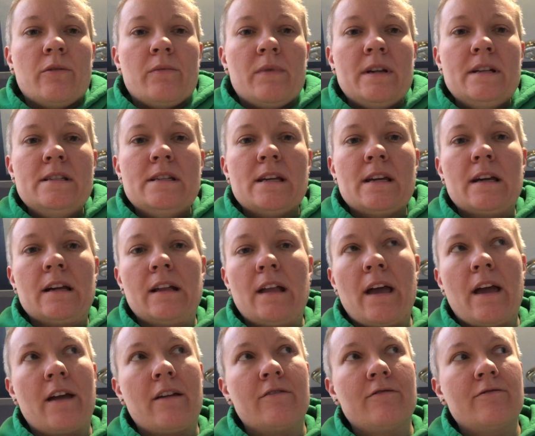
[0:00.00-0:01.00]
We did
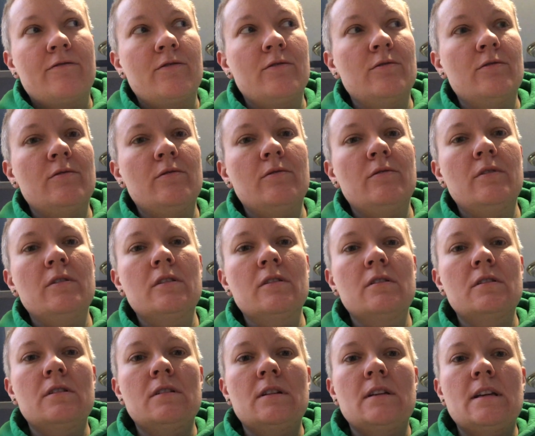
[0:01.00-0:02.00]
a food
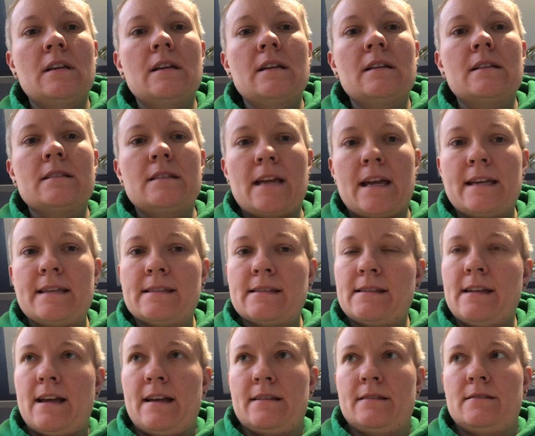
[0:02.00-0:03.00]
taste
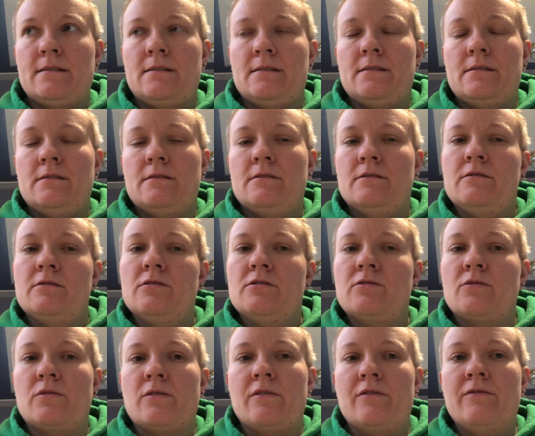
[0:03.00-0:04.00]
test
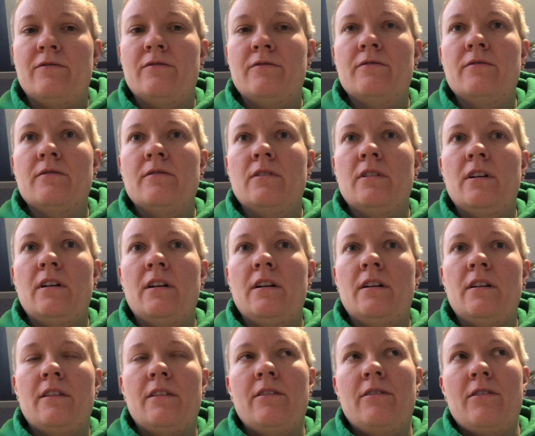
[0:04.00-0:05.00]
sort of
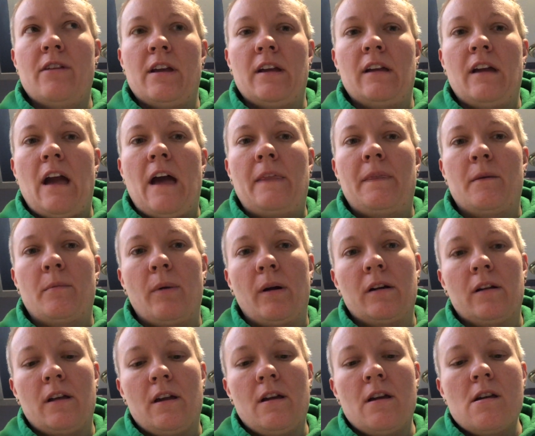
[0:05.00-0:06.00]
thing at the
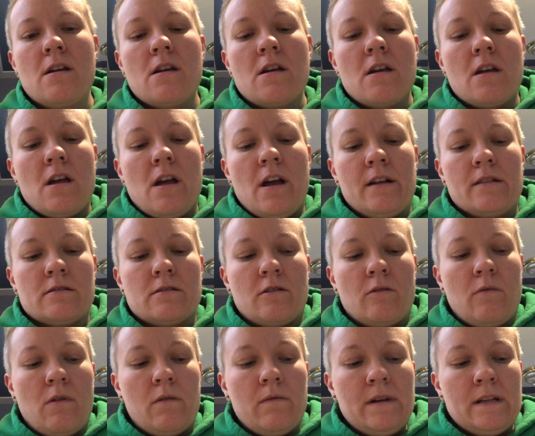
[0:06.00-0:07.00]
party. And so
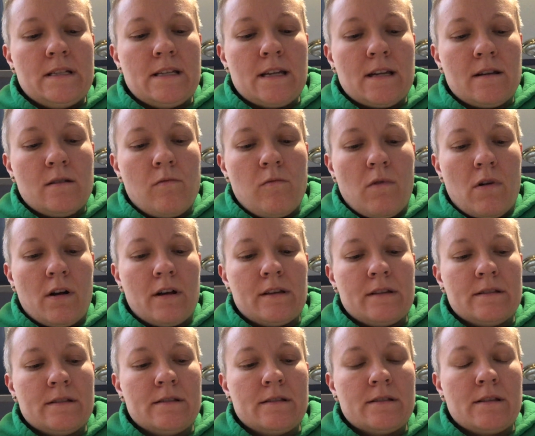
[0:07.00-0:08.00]
what we did
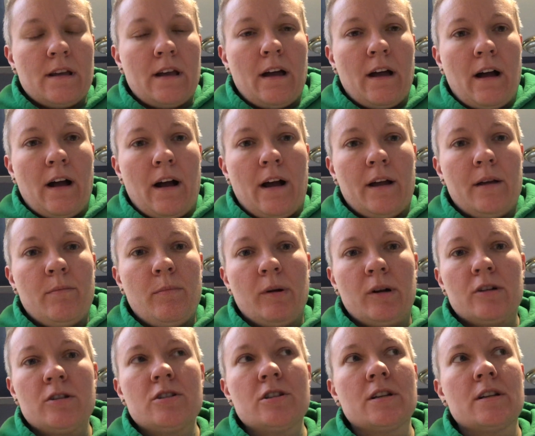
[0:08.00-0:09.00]
was I
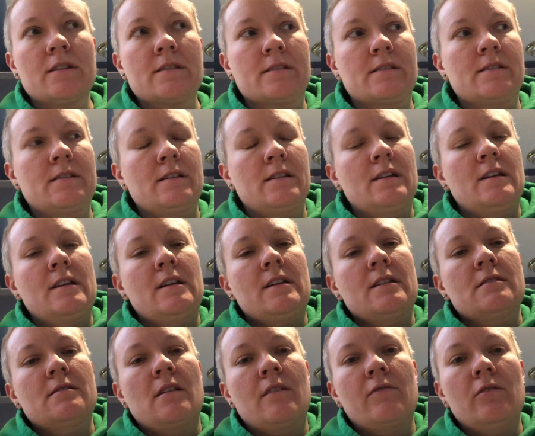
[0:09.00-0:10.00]
purchased
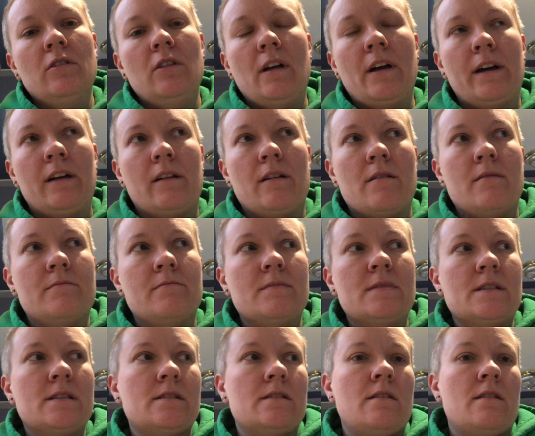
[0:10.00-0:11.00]
several
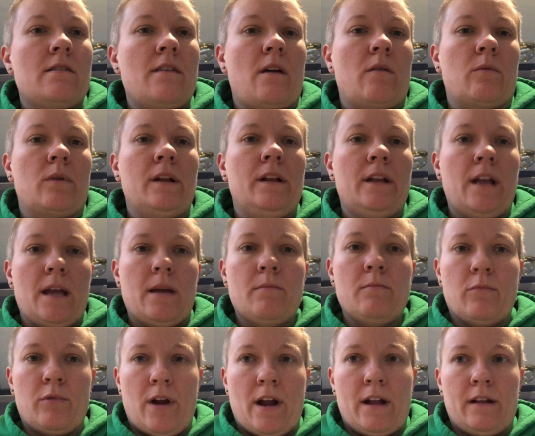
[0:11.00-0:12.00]
items that were
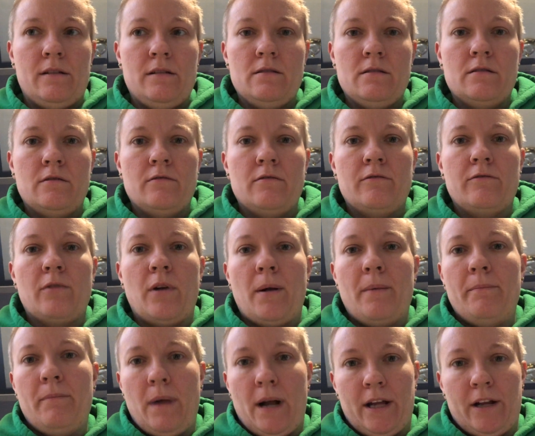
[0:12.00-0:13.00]
name brand
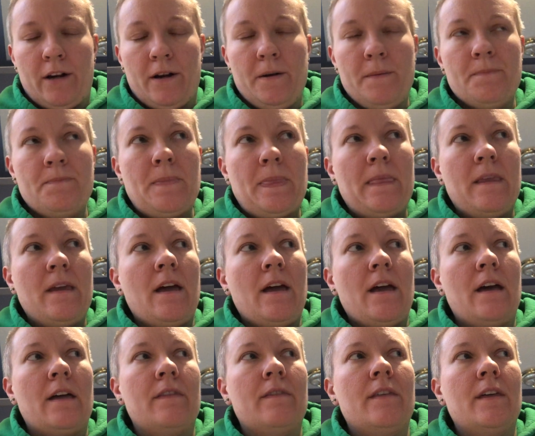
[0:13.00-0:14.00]
from Meijer,
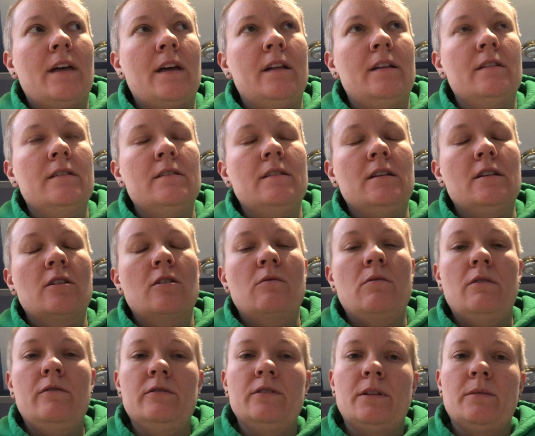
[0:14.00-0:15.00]
and then the
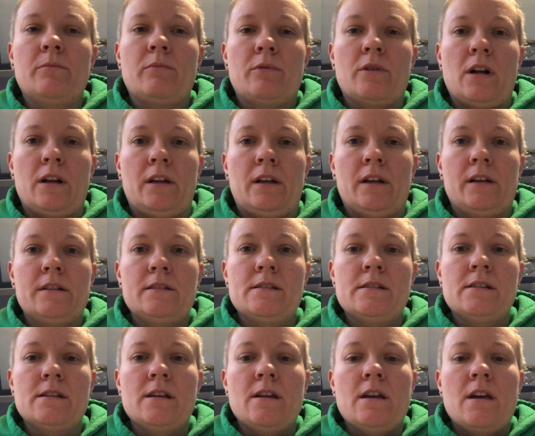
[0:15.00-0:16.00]
equivalent
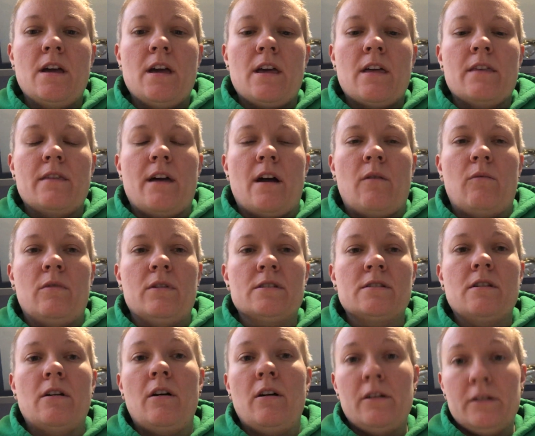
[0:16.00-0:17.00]
product that
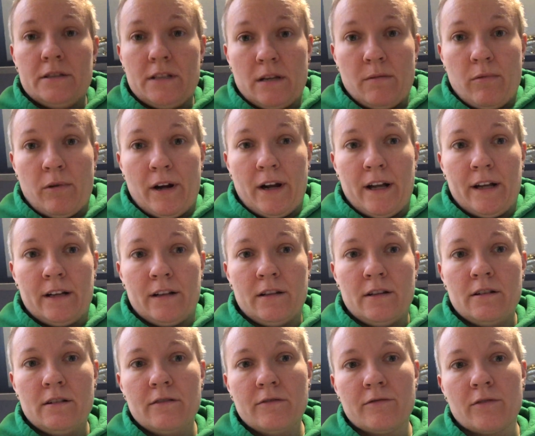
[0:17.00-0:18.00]
was Aldi
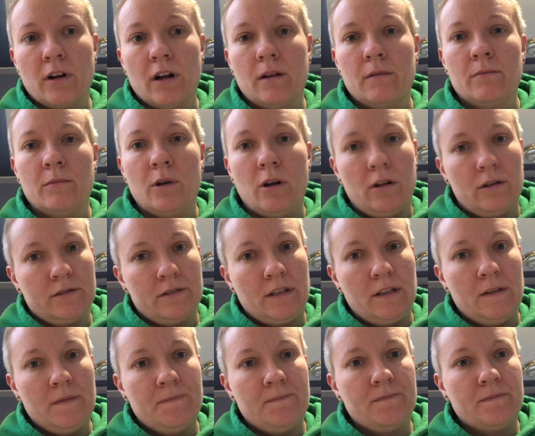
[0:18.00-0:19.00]
brand from
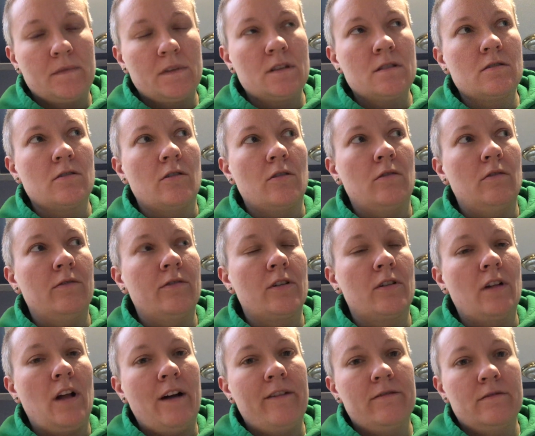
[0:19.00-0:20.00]
Aldi. So if
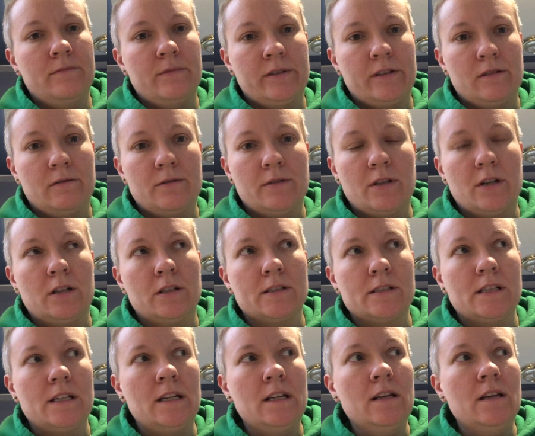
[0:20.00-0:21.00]
you're not familiar with
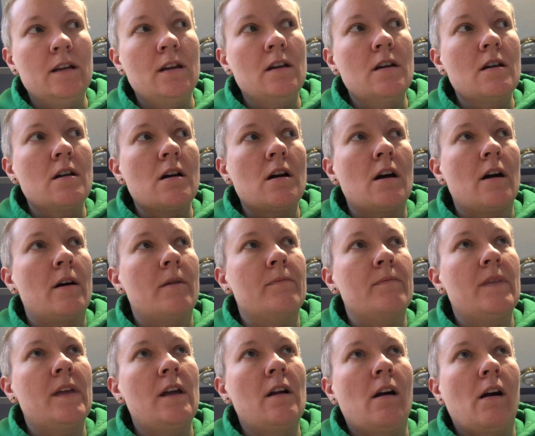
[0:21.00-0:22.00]
Aldi,
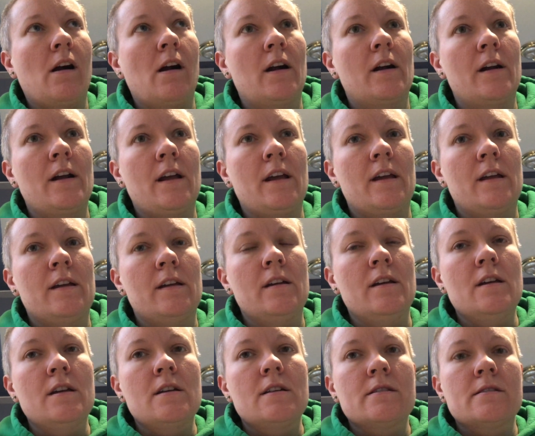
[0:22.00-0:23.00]
they are
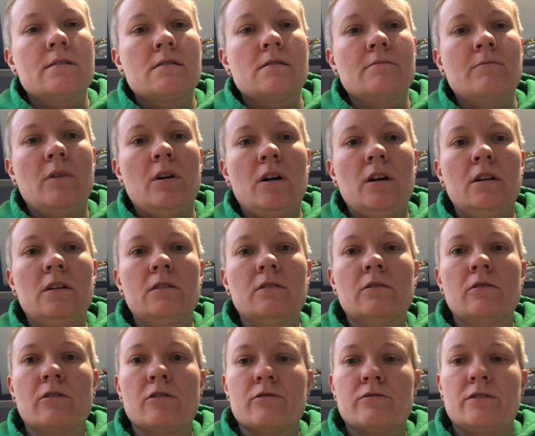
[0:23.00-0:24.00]
a small
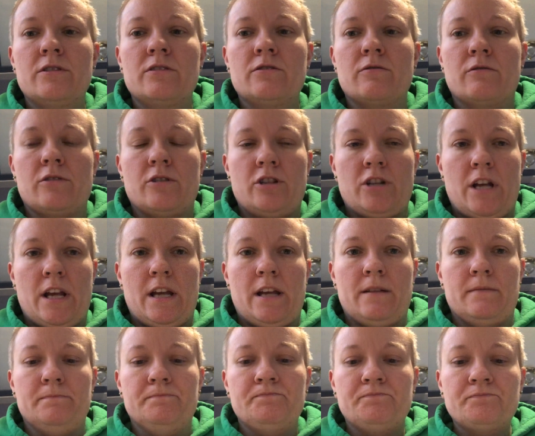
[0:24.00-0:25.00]
grocery store
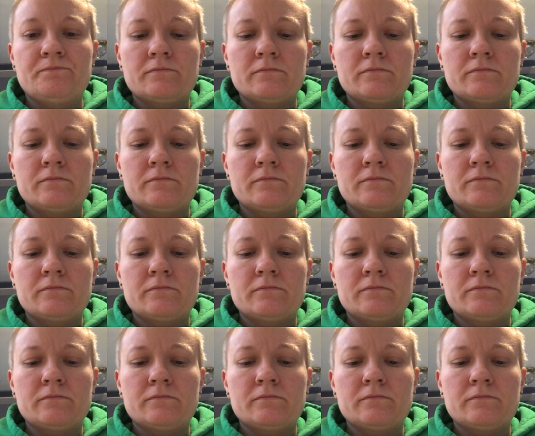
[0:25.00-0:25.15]
chain.